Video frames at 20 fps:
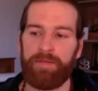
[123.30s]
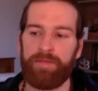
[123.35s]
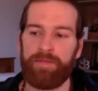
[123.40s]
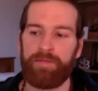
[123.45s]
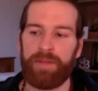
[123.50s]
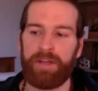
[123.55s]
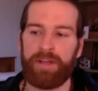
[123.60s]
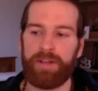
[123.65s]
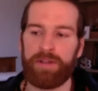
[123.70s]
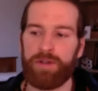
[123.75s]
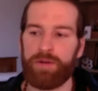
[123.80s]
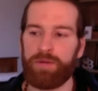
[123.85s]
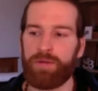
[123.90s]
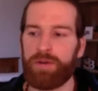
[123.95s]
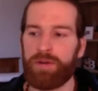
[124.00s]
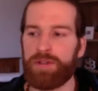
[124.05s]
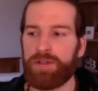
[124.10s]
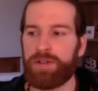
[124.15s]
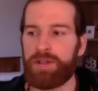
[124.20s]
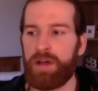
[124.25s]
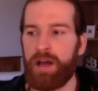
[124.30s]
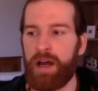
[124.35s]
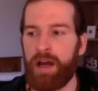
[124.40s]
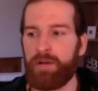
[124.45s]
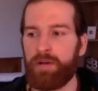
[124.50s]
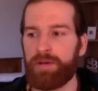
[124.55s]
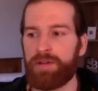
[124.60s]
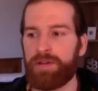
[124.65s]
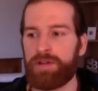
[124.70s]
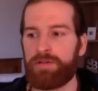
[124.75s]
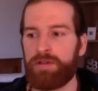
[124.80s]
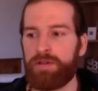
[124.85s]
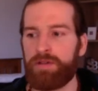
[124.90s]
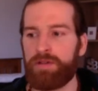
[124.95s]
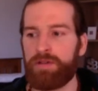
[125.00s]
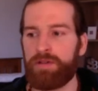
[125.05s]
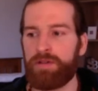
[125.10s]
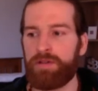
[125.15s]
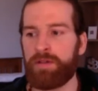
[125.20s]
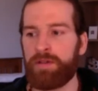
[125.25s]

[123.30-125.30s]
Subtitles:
because I was struggling.